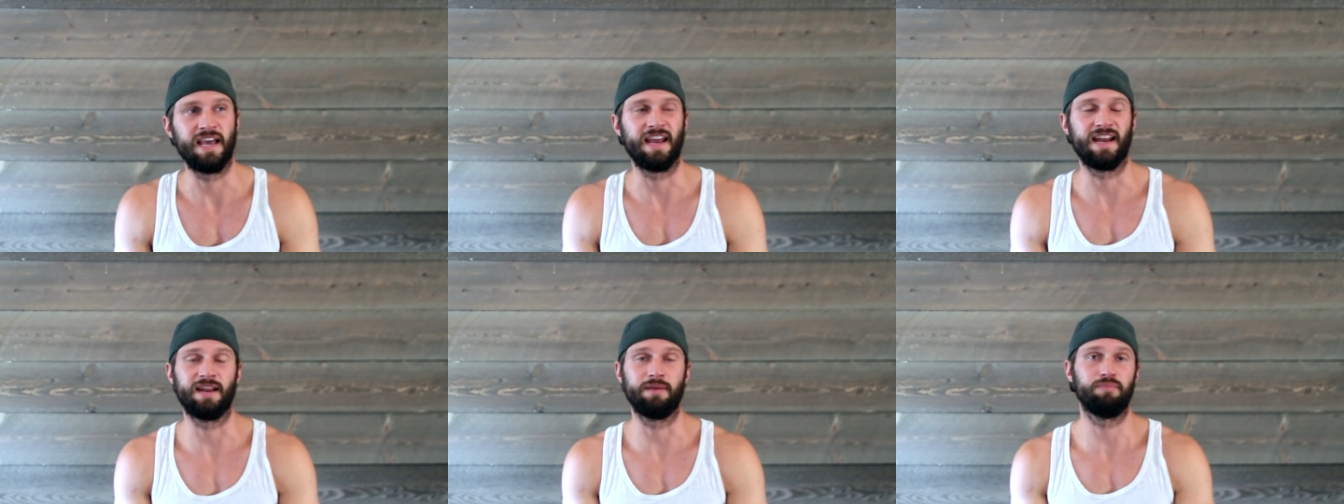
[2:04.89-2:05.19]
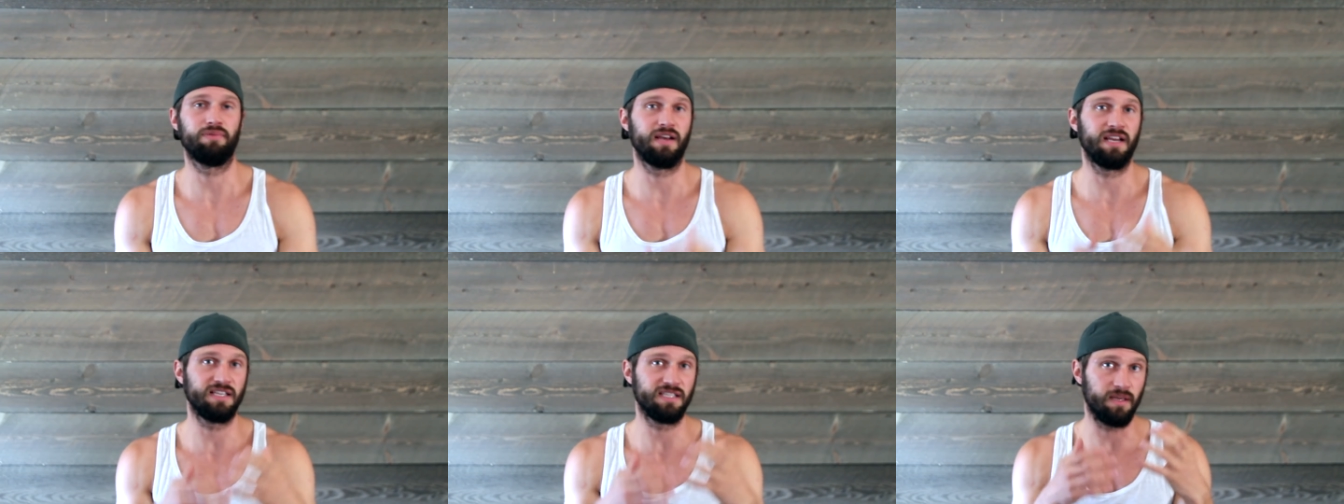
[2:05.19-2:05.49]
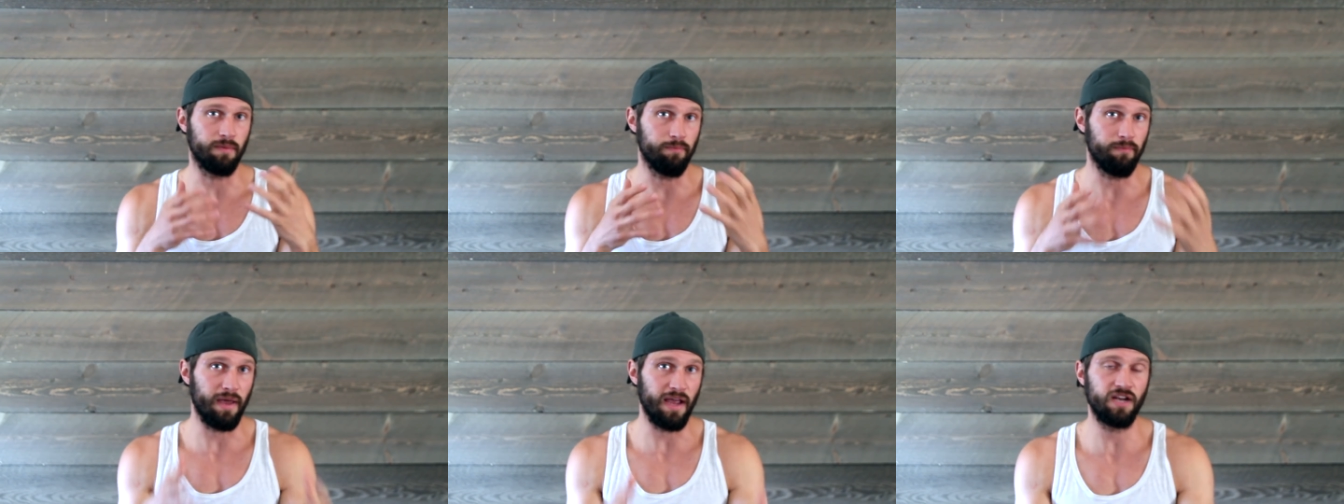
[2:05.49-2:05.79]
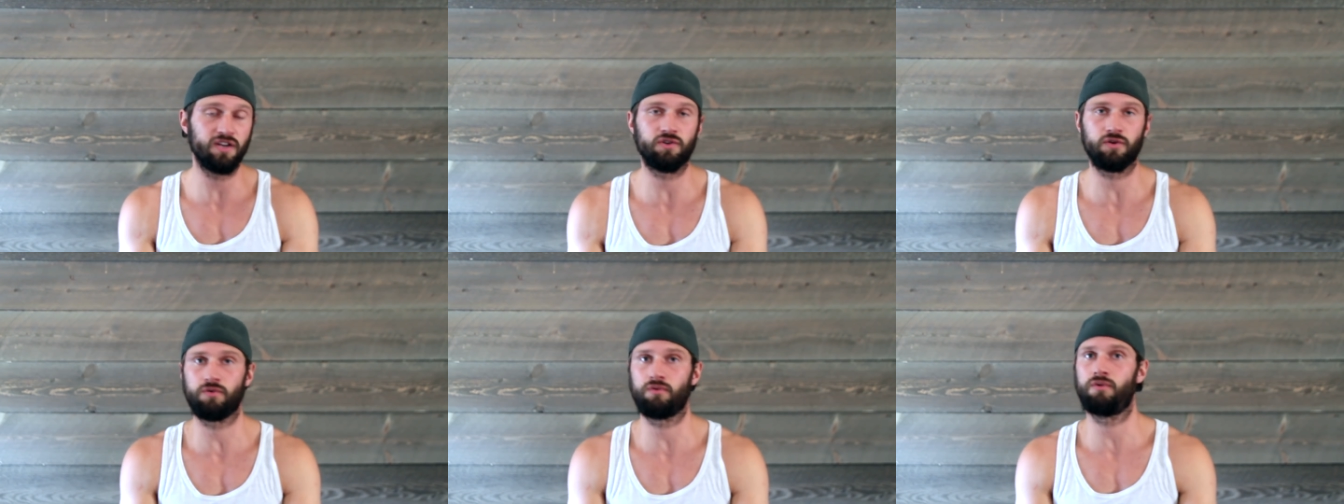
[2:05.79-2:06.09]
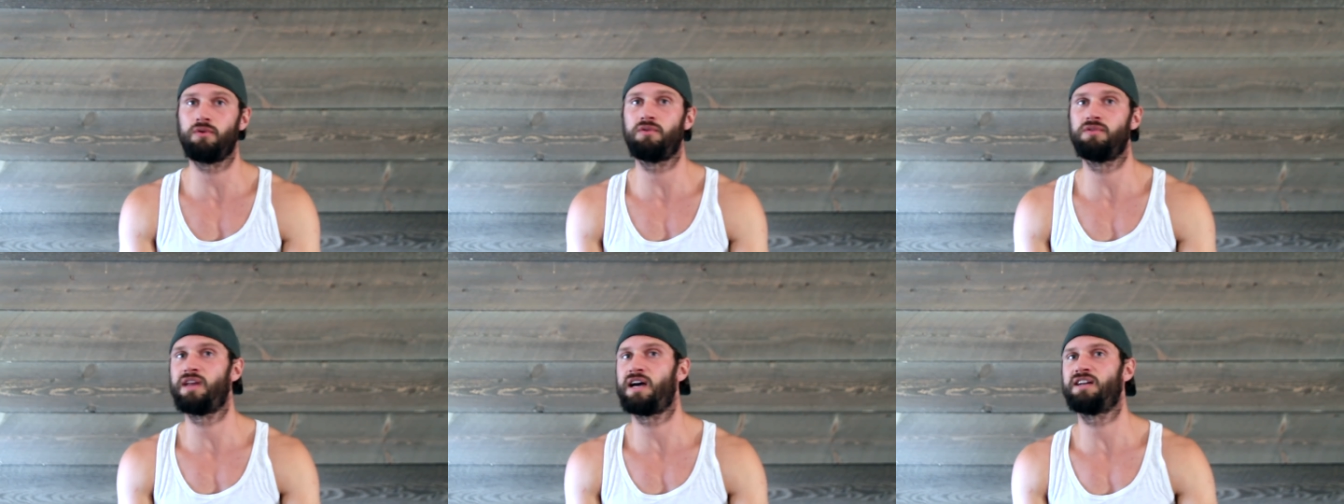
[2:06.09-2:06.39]
And it plays a major
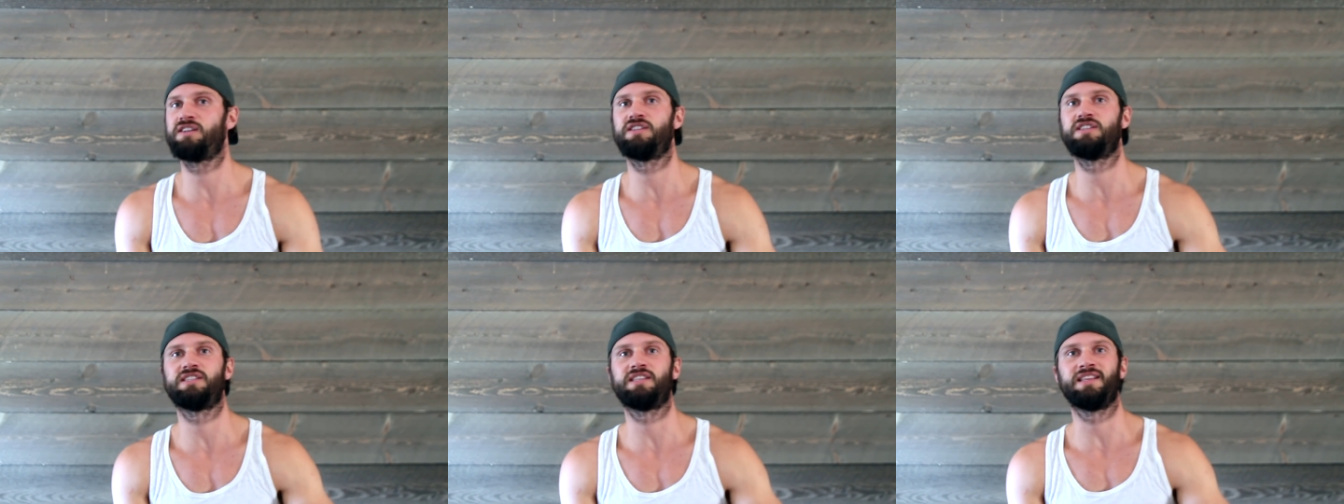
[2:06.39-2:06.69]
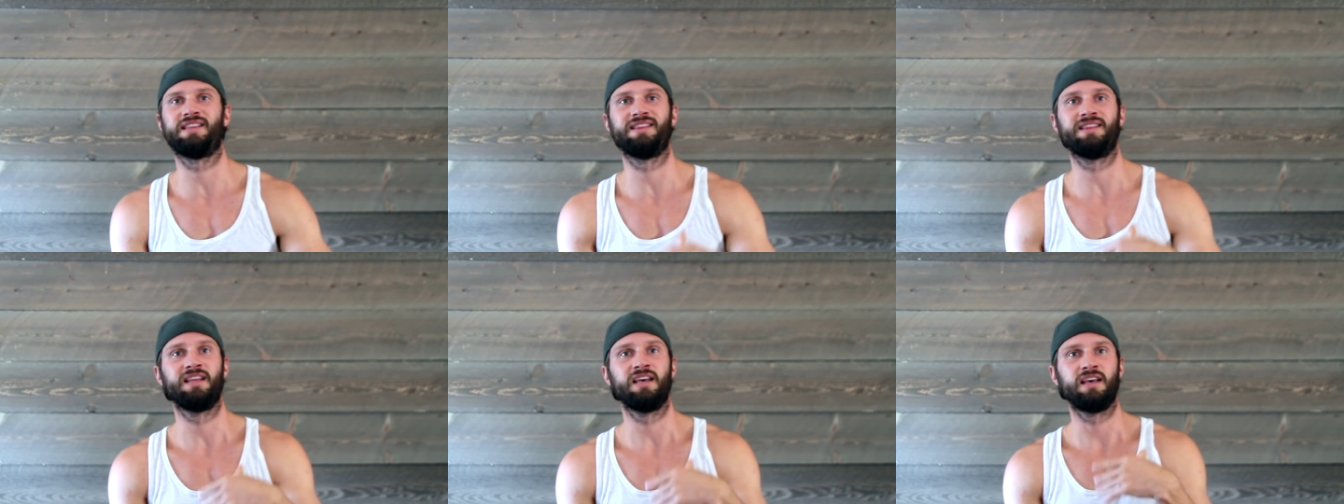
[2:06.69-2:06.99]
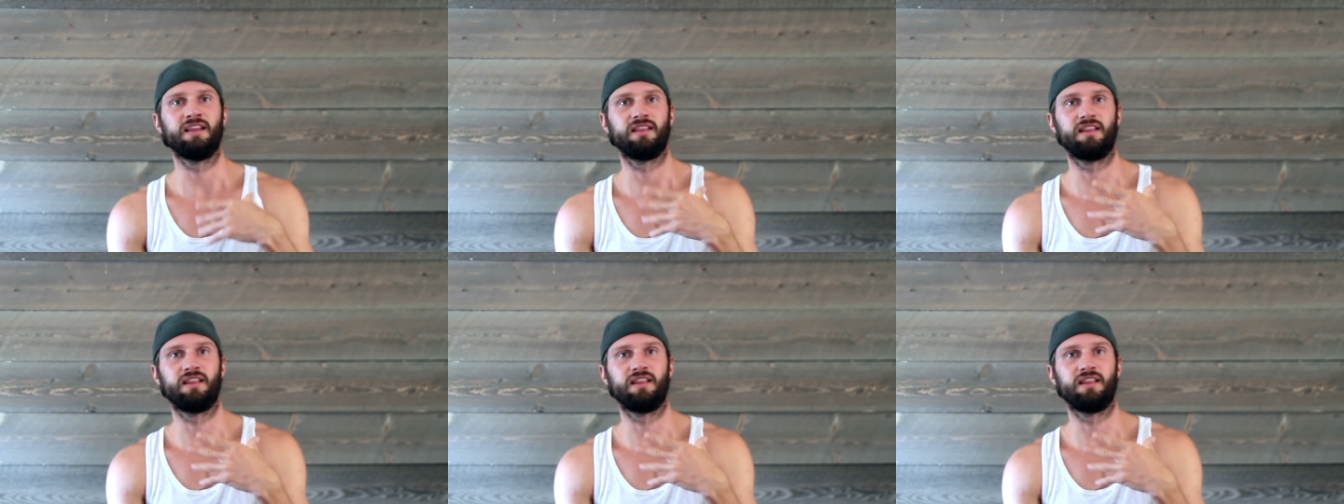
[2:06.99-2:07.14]
role not just in